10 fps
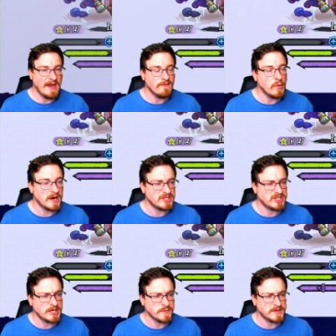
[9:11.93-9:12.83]
ever want to
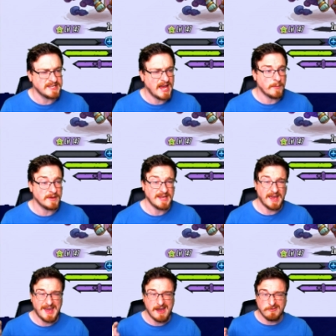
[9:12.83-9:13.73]
change my tag, my tag
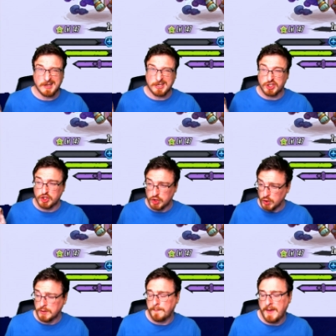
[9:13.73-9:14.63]
currently
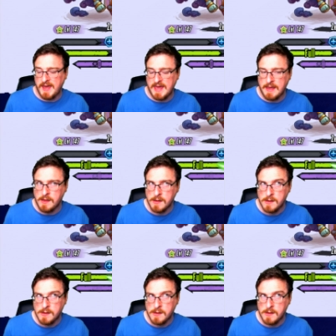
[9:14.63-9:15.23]
should be